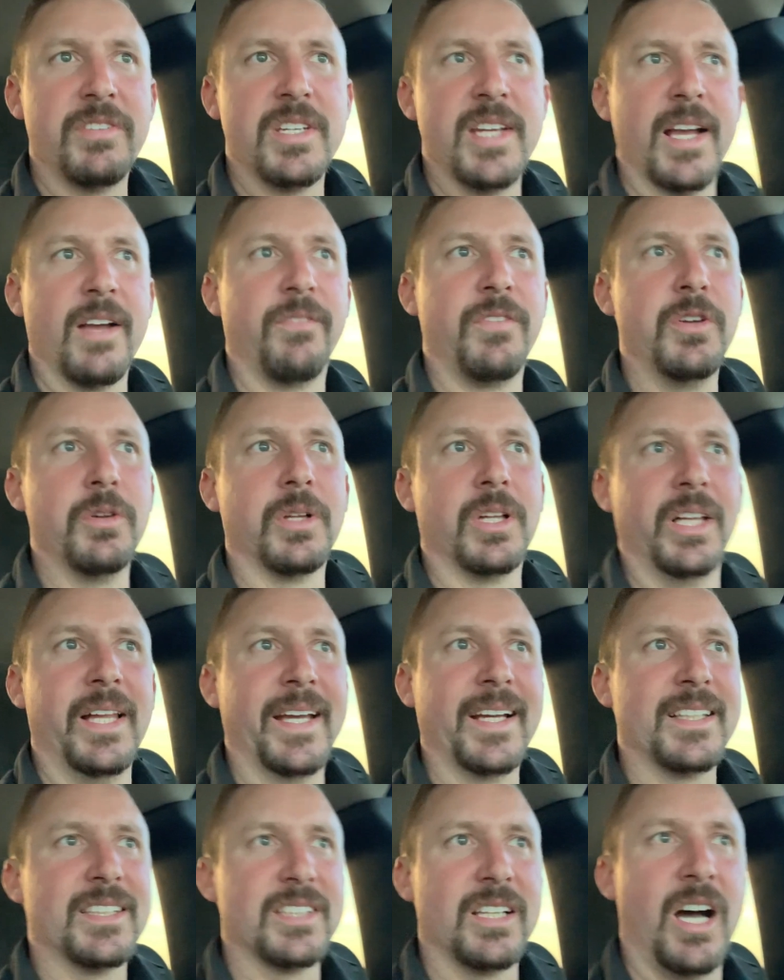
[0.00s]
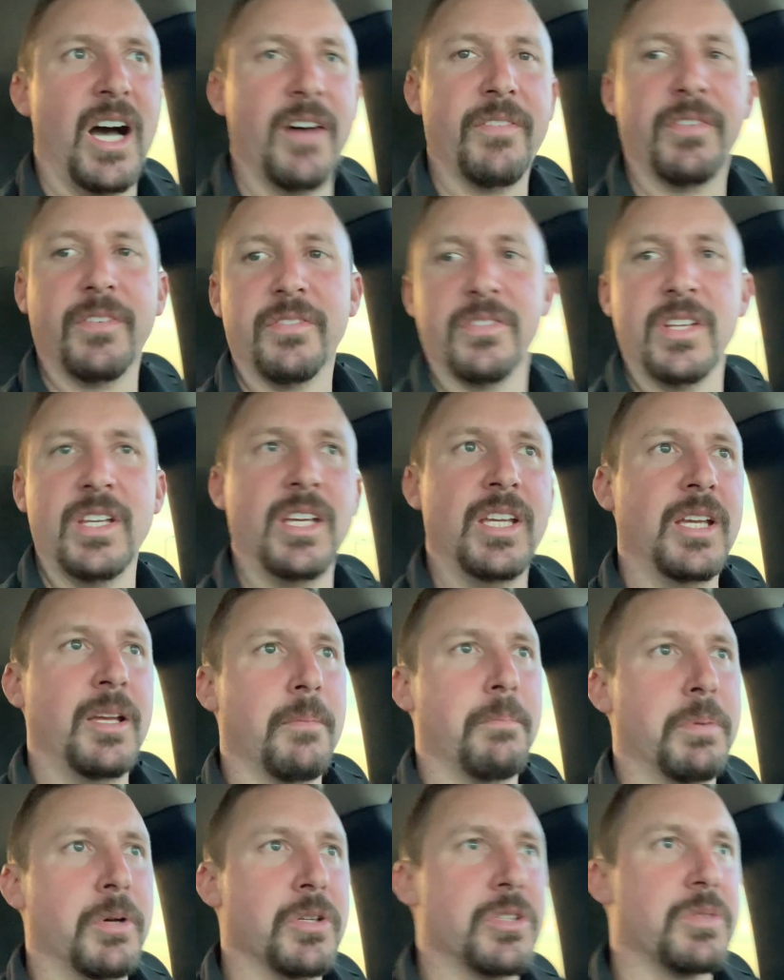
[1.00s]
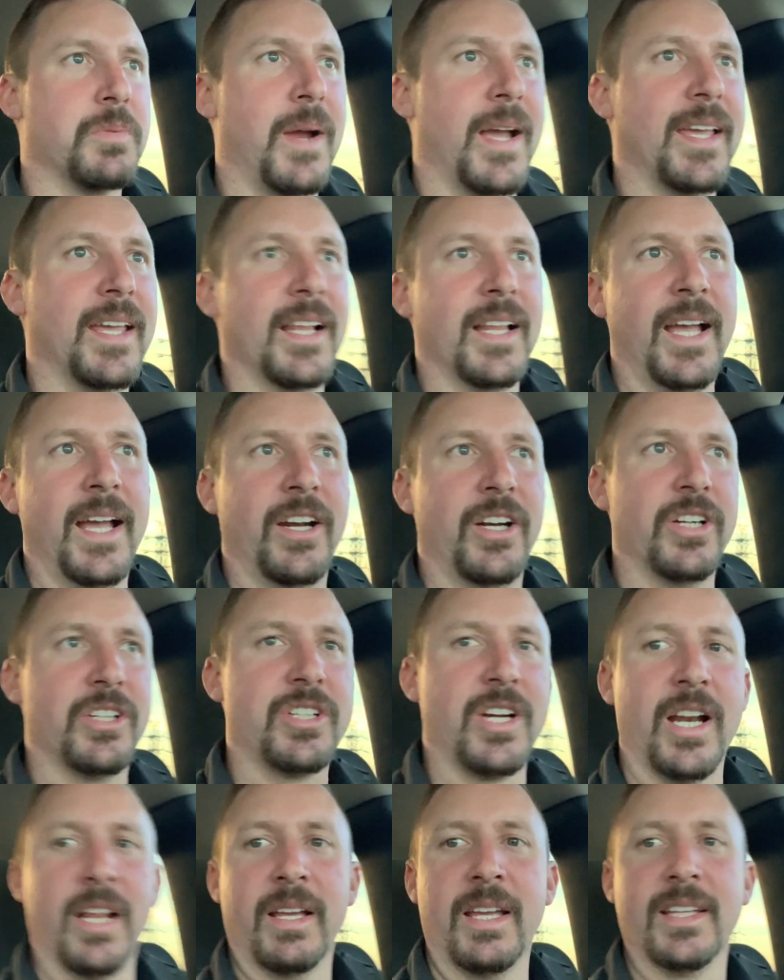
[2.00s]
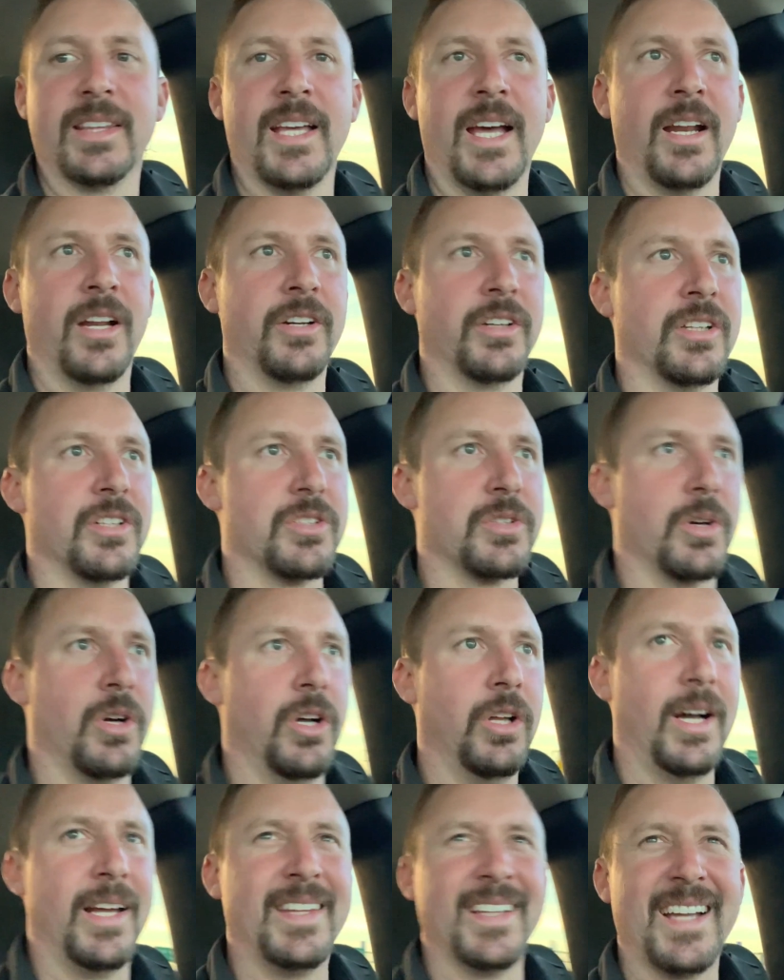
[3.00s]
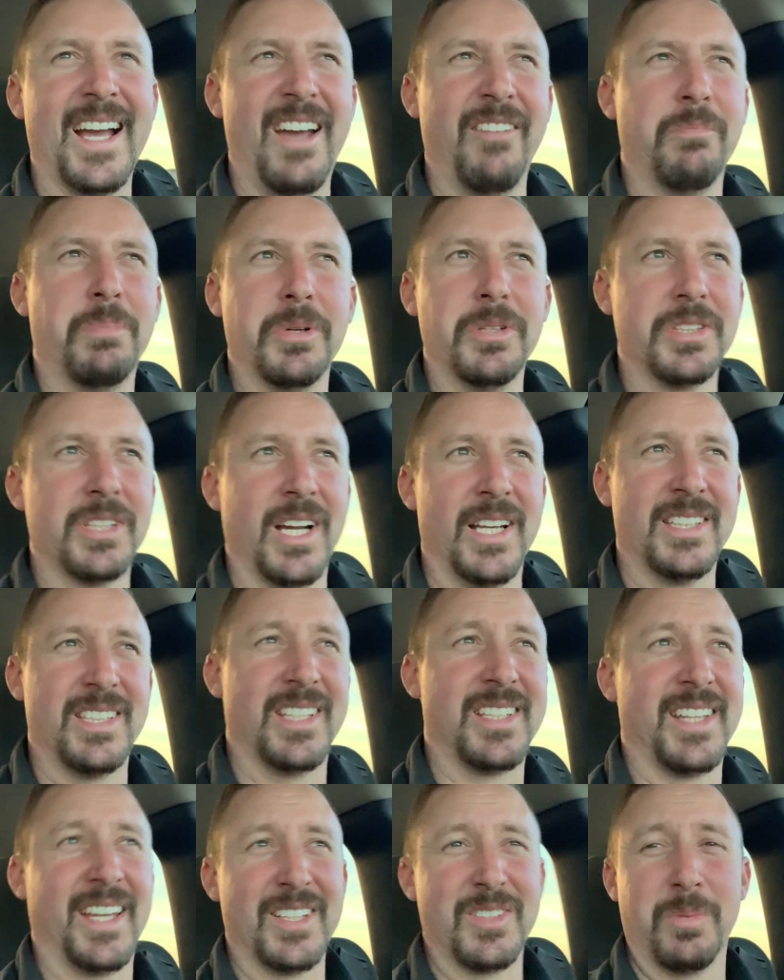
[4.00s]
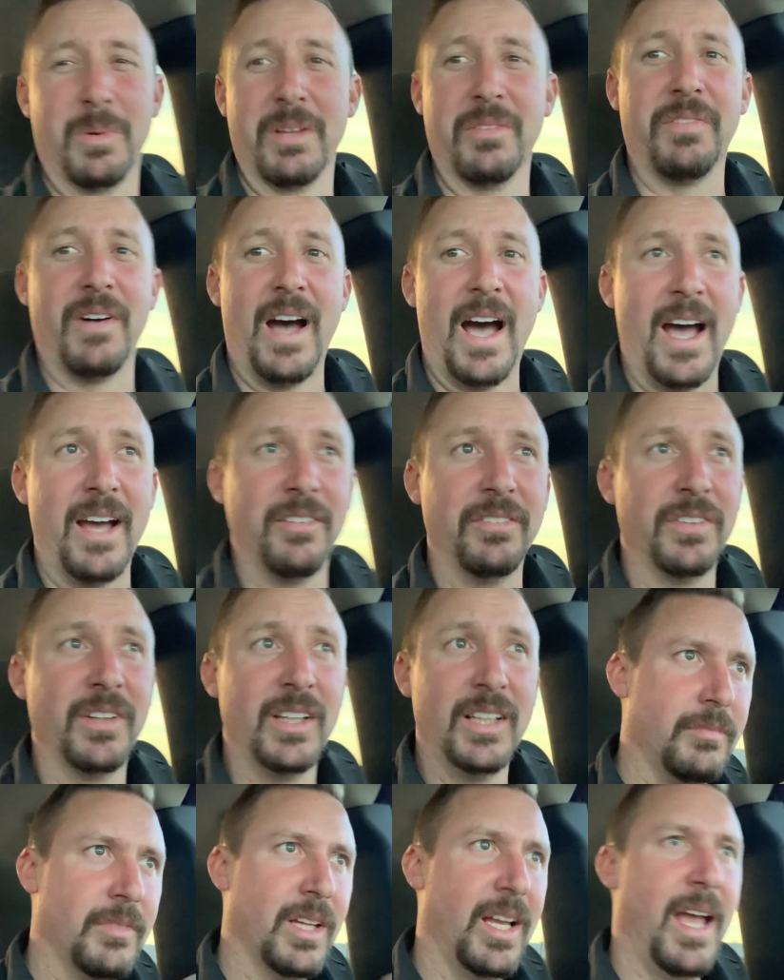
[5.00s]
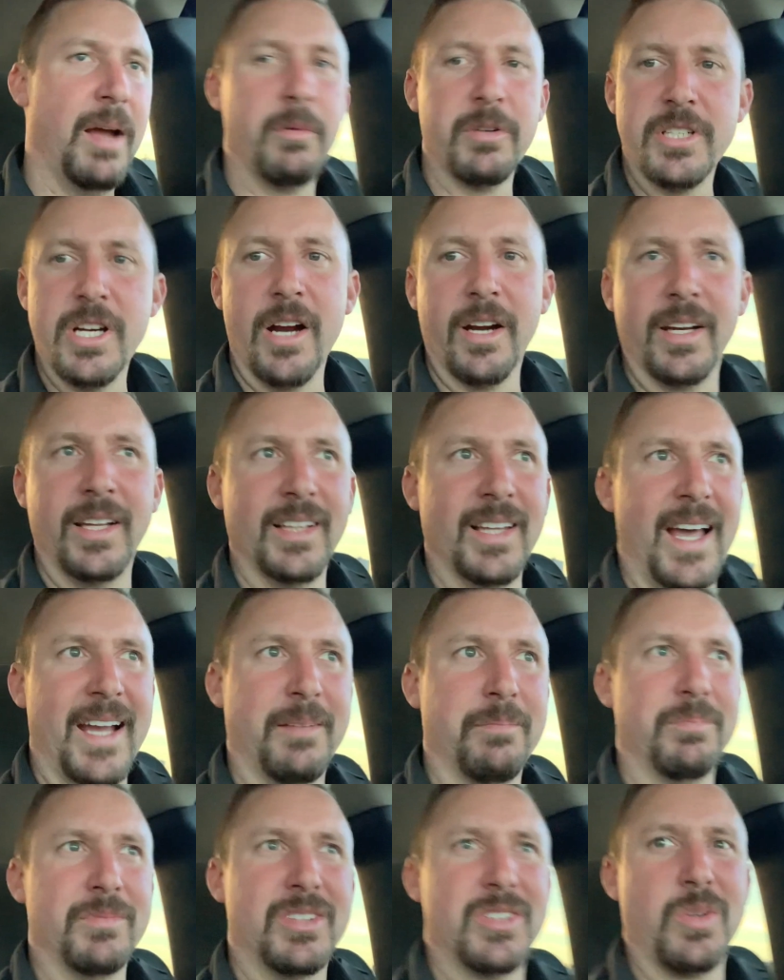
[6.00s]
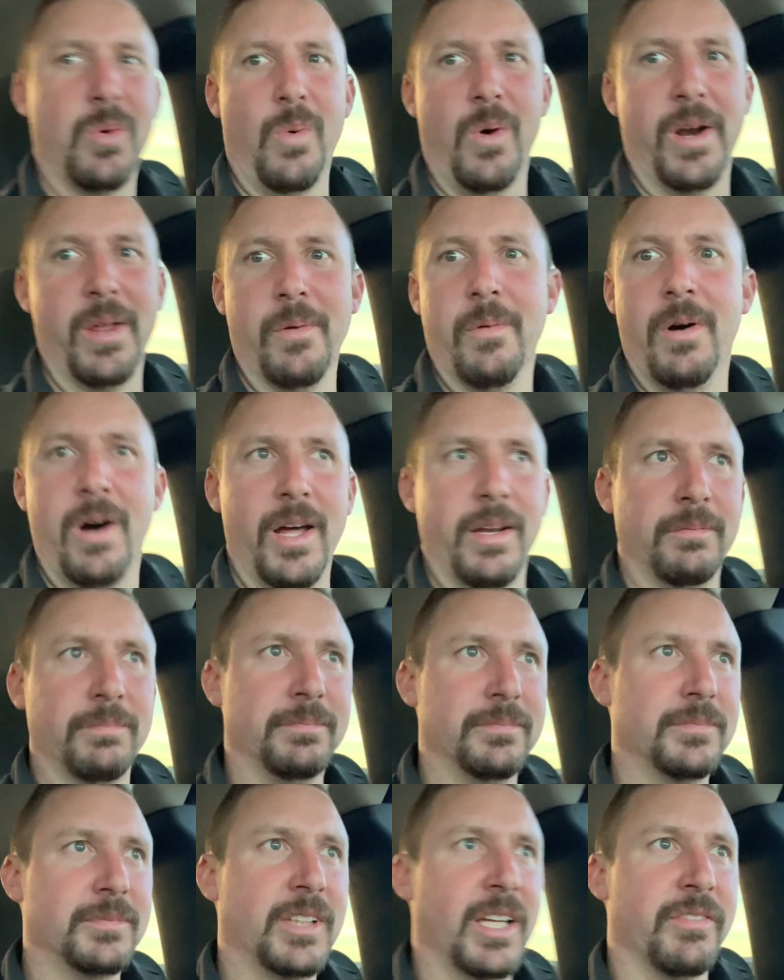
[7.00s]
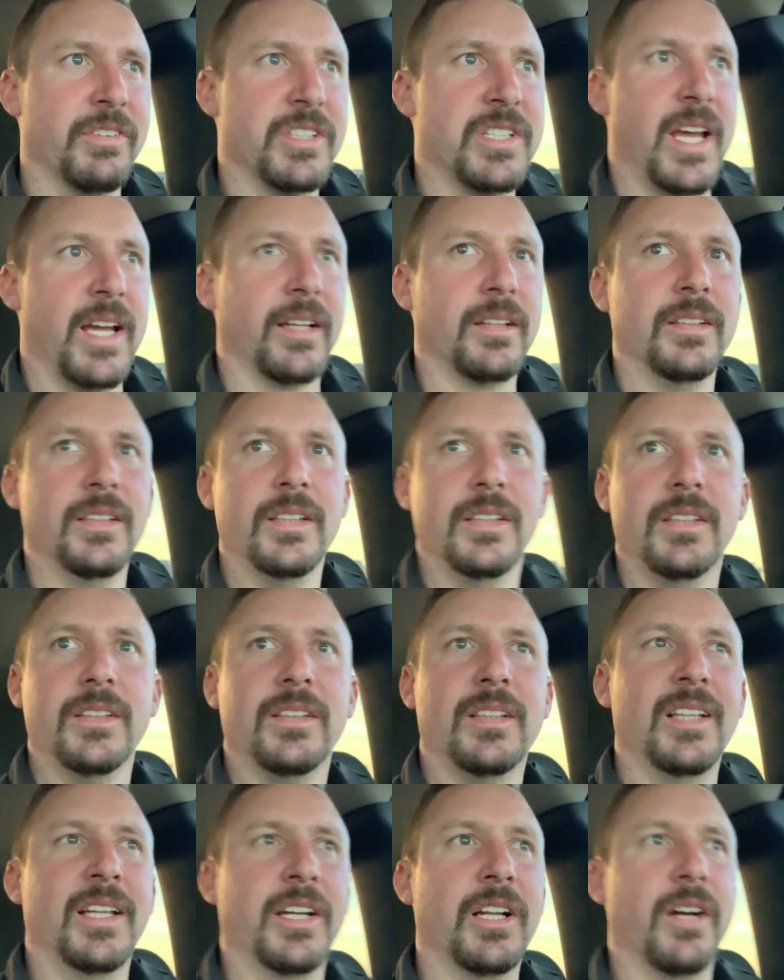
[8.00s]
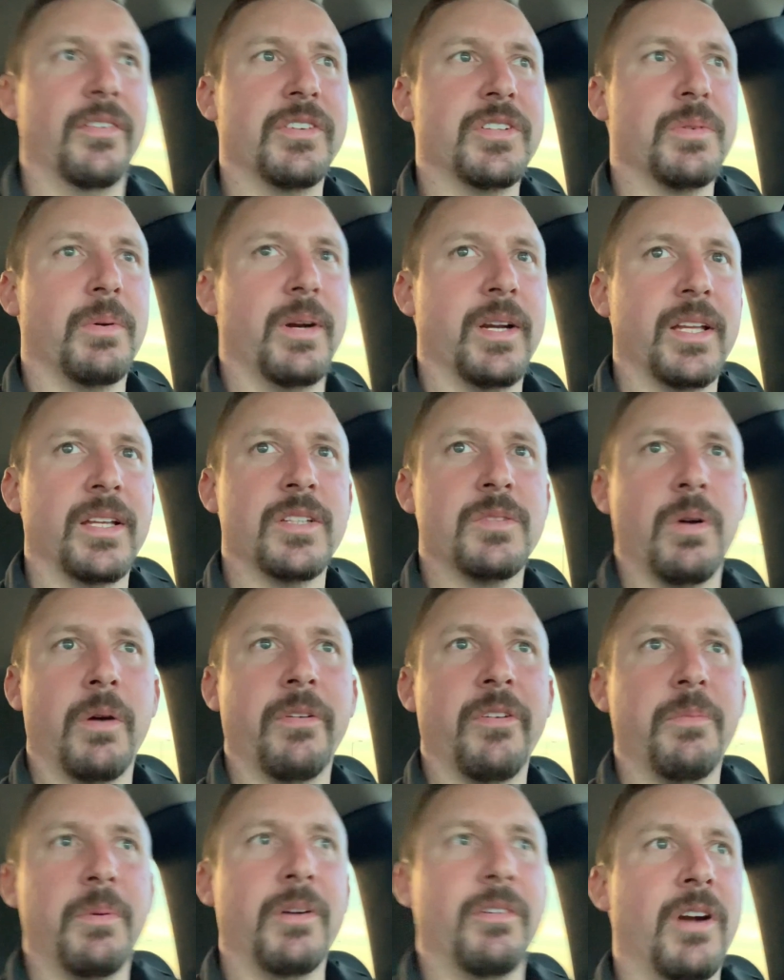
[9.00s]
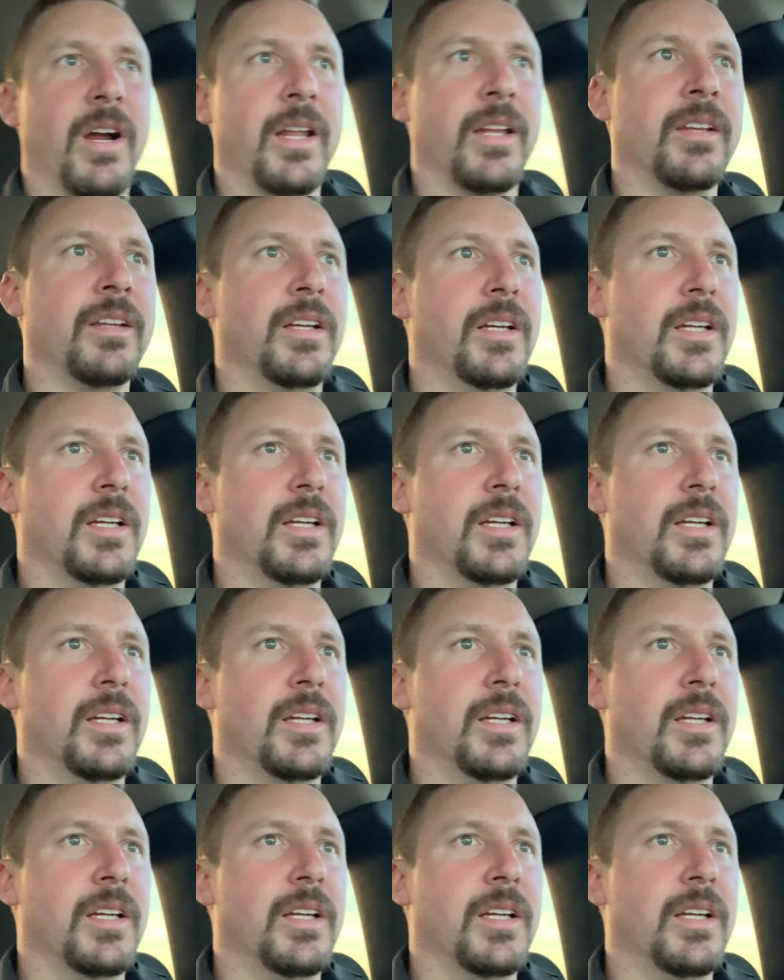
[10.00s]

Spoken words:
a few clicks off of the boost regulator, try to get that under control. I think I have boost cut set to like 25. And we're targeting like 21, give or take. A little over 20 is what we've been running.